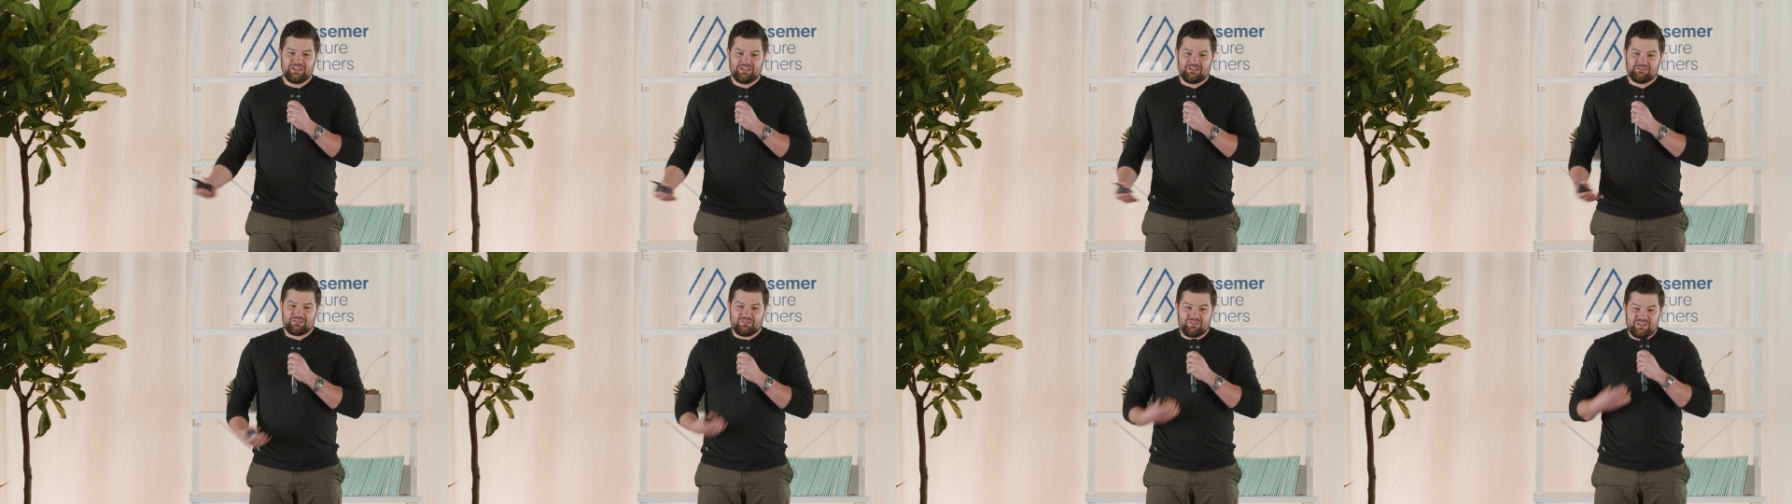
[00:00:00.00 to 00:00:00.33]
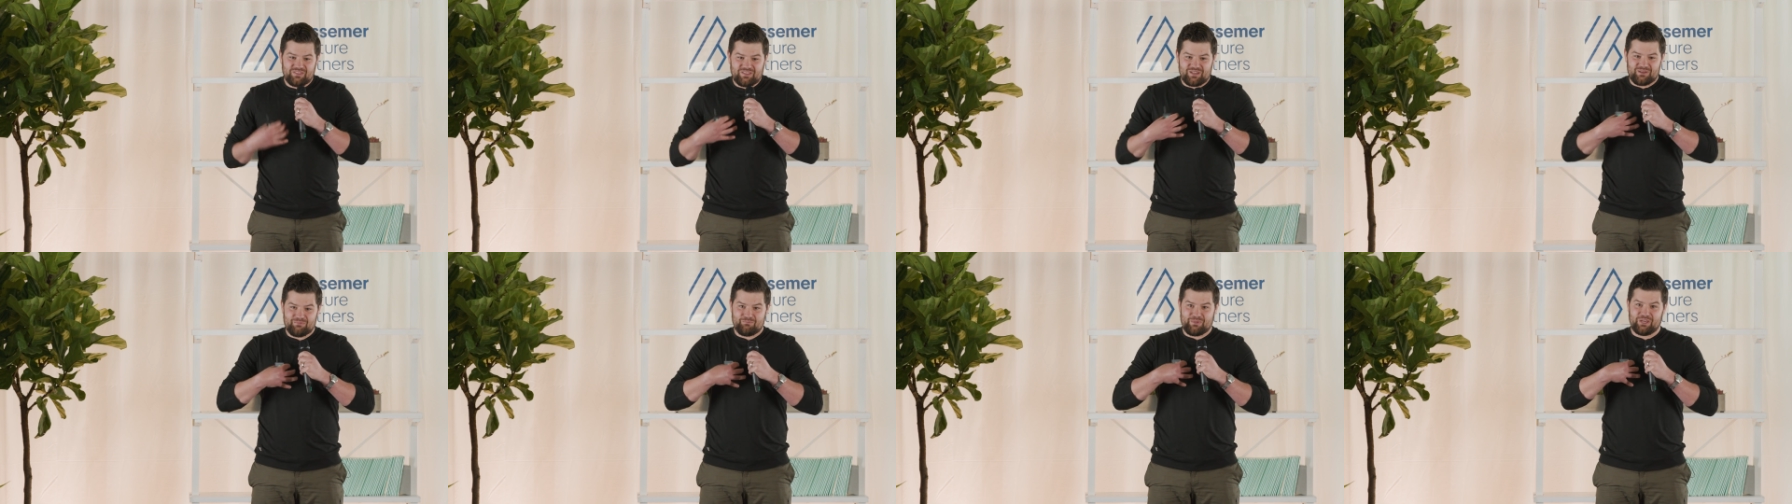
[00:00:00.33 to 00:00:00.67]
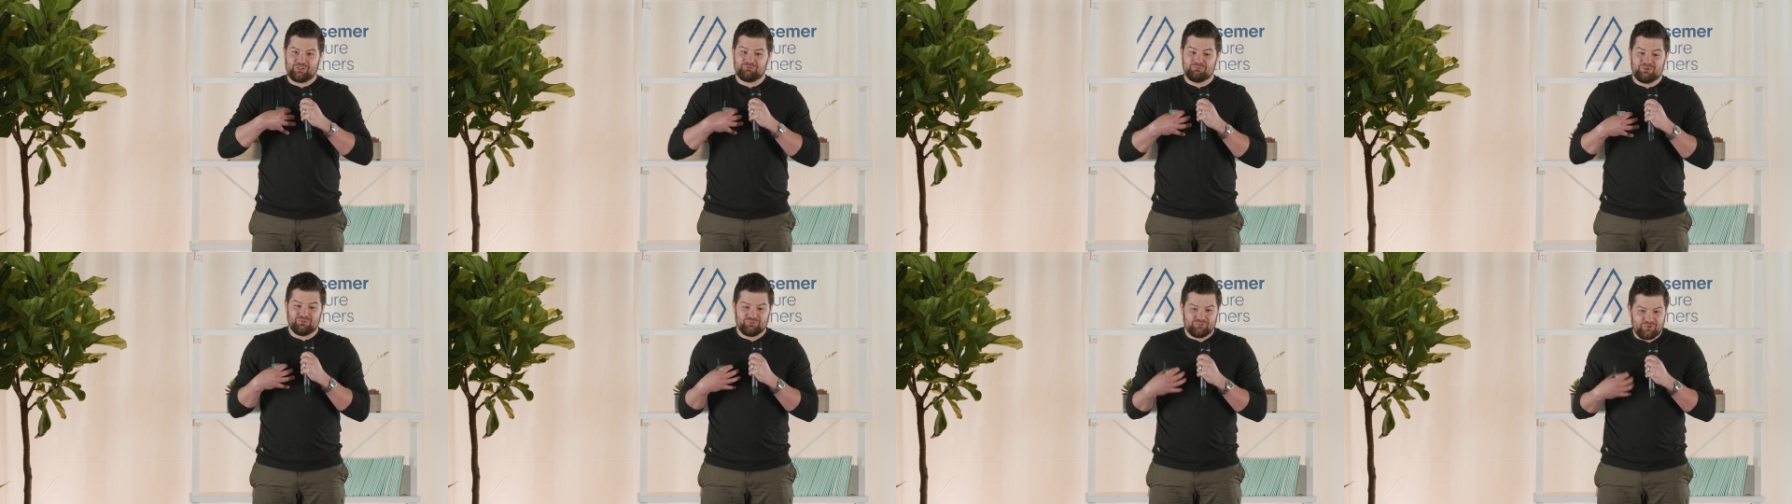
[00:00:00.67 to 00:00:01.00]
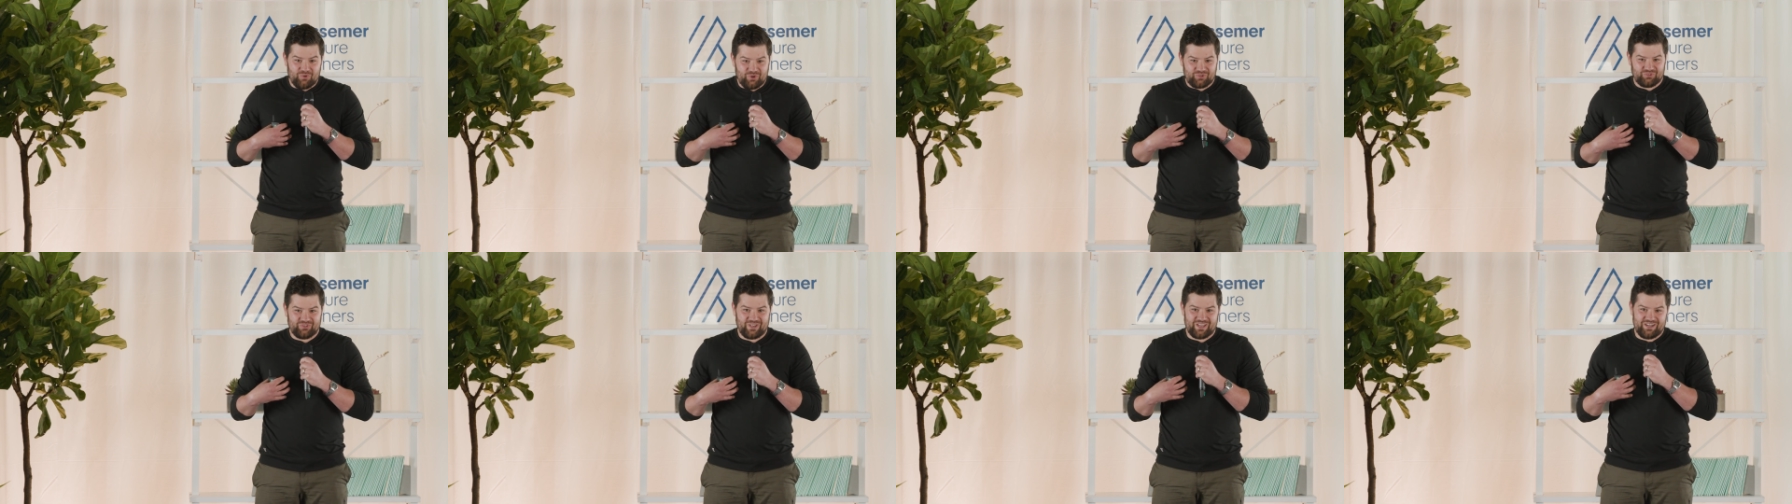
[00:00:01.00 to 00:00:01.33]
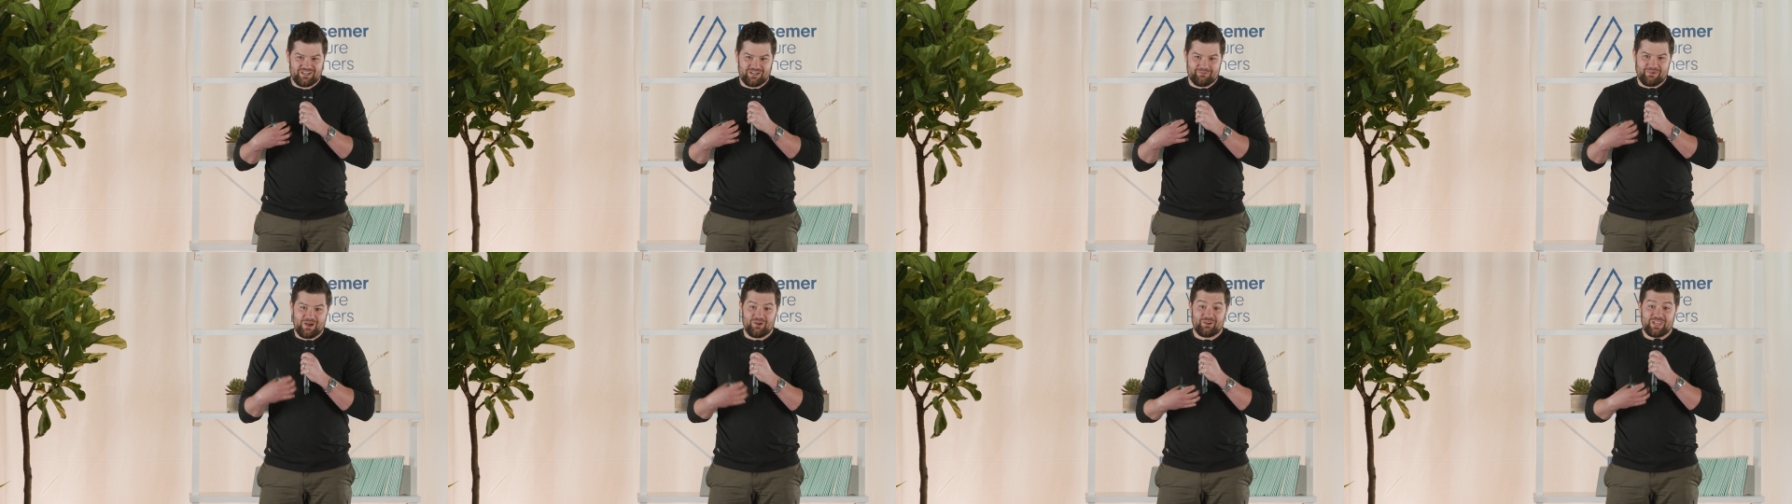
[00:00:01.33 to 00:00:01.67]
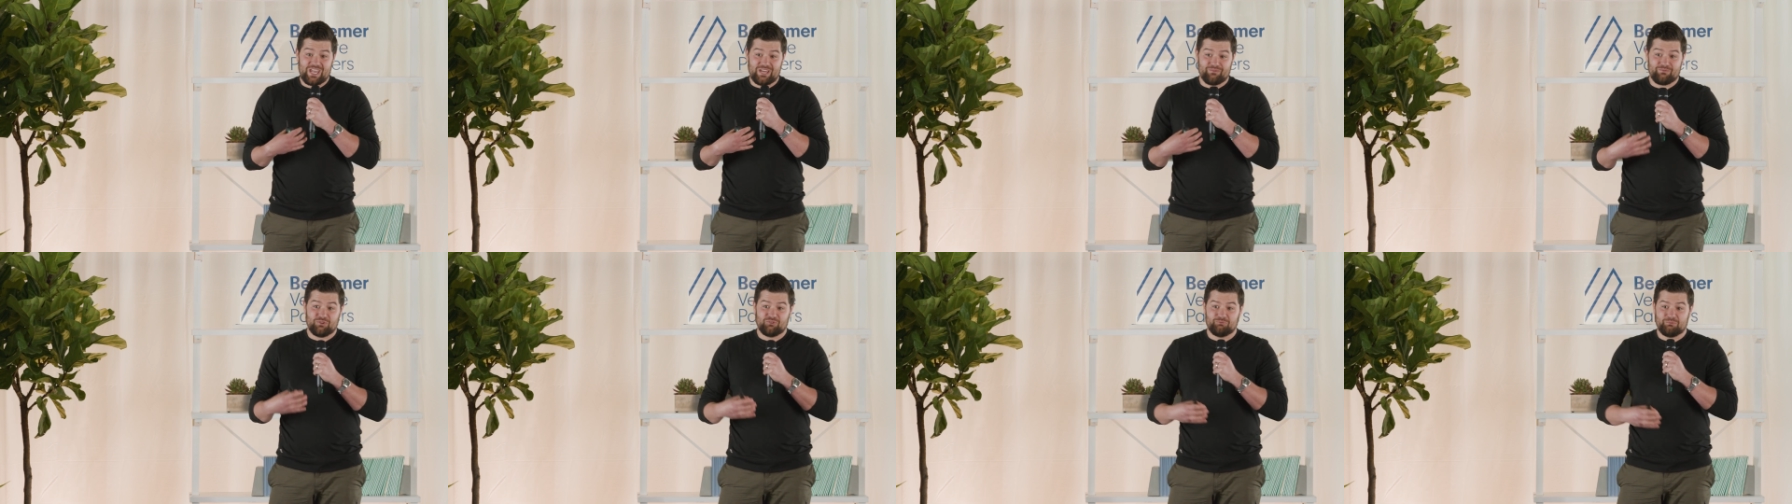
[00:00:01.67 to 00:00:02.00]
The thing that makes me so excited about
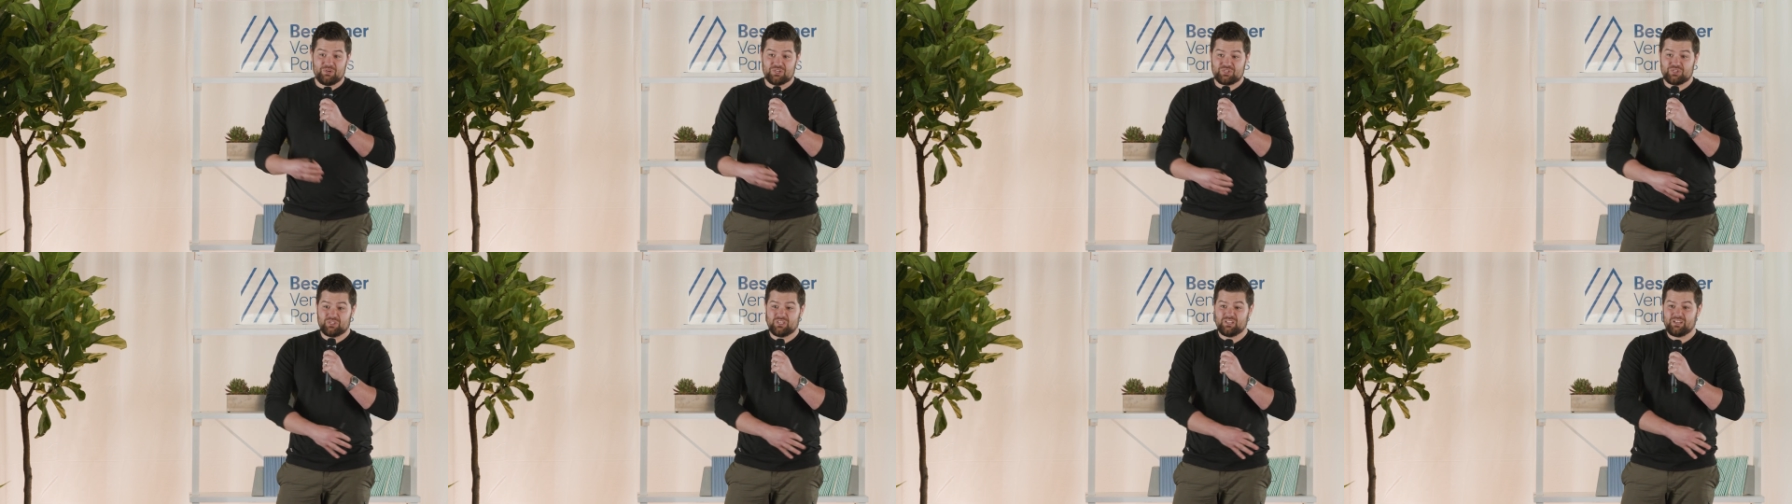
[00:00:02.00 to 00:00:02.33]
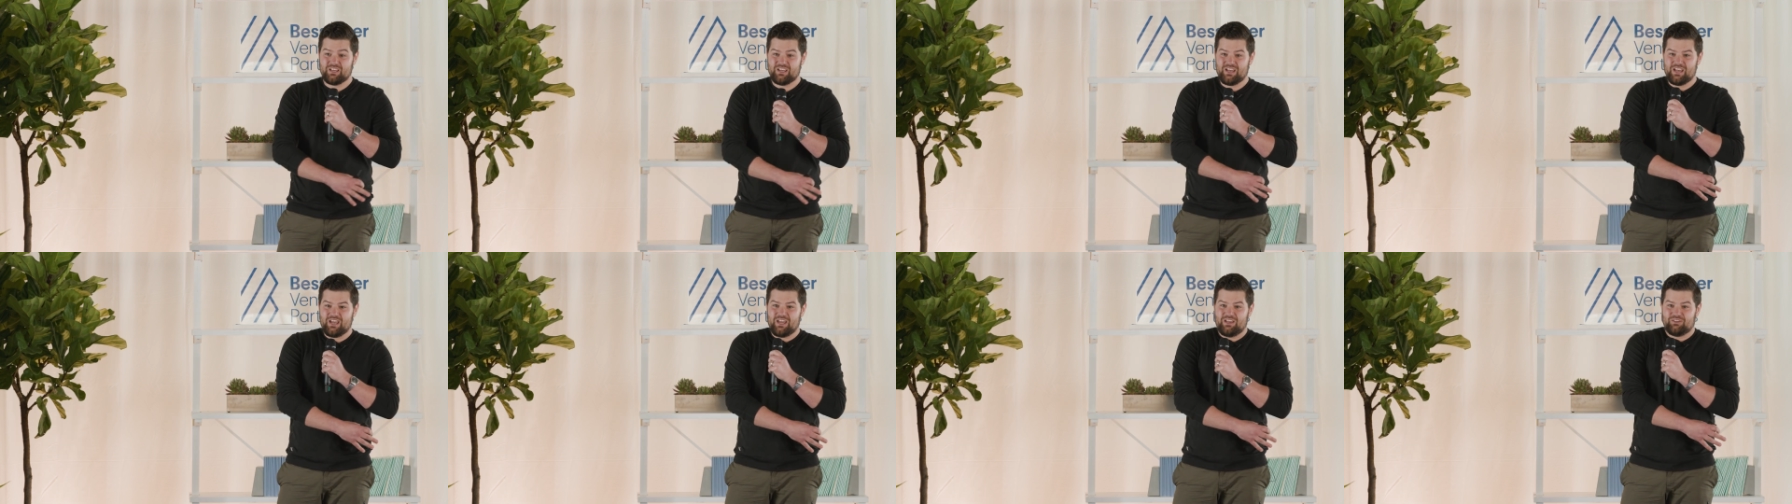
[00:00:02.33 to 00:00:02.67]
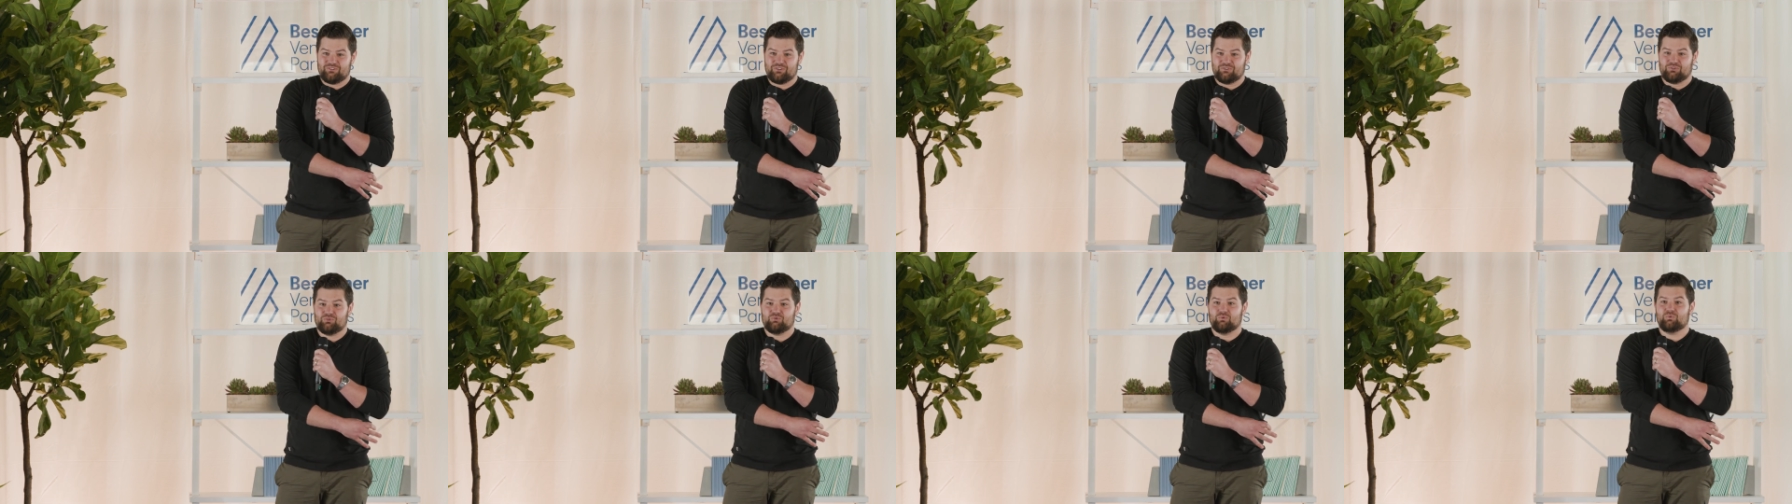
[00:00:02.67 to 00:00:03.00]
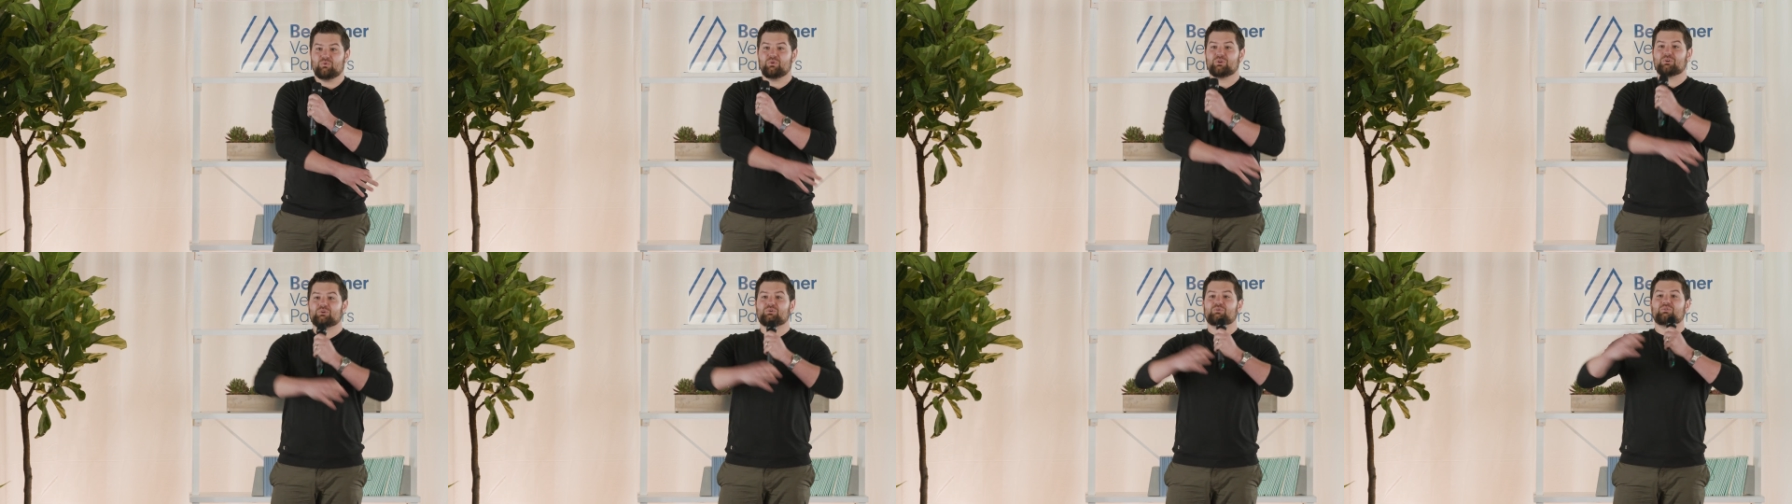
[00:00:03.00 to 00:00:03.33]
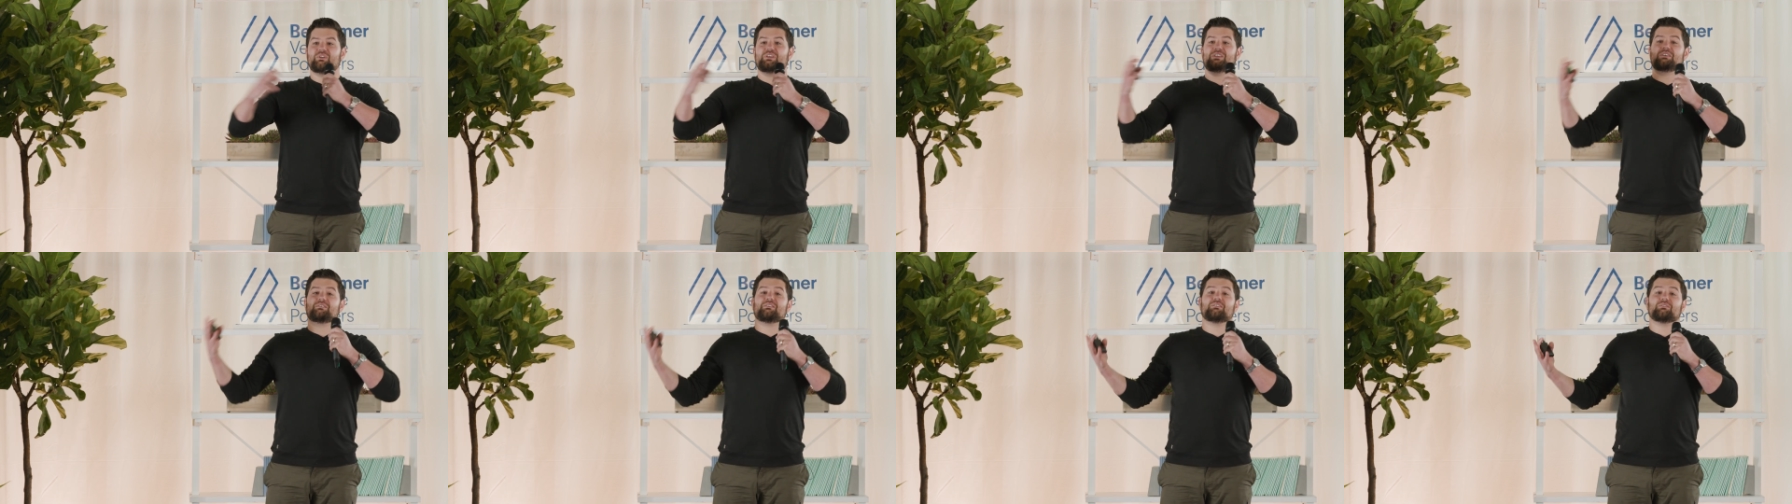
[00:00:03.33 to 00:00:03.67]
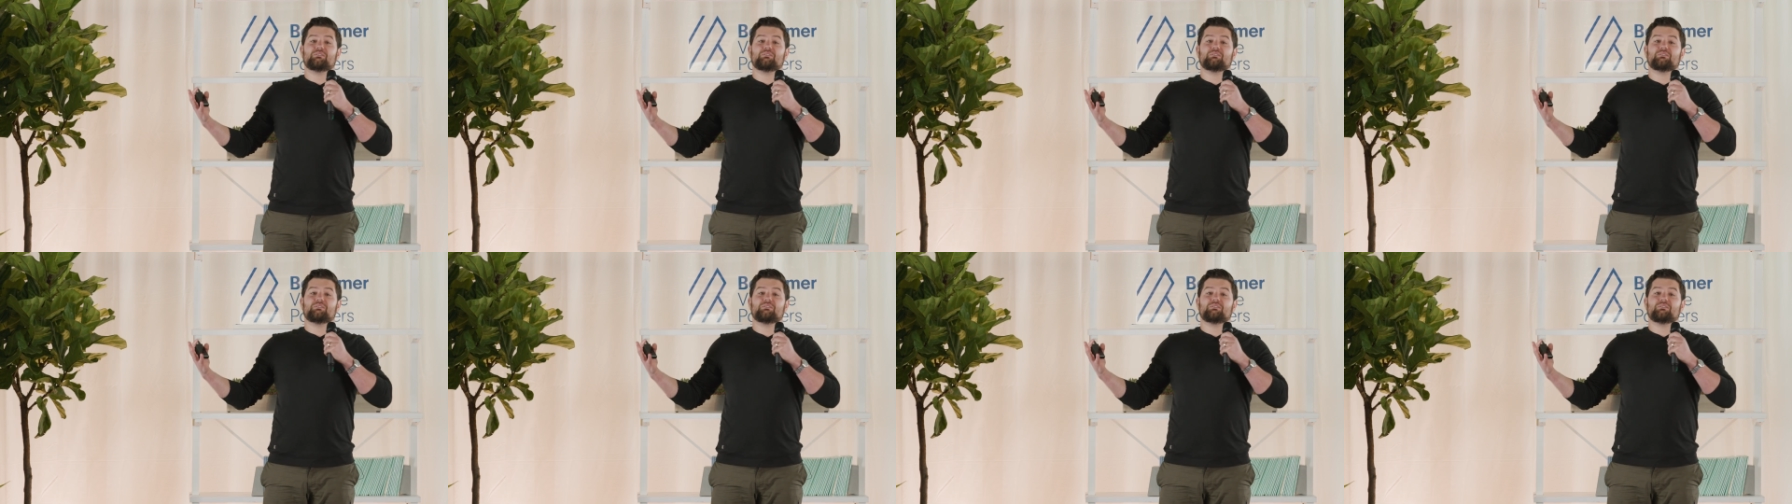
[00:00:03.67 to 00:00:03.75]
Canva's mission is it's literally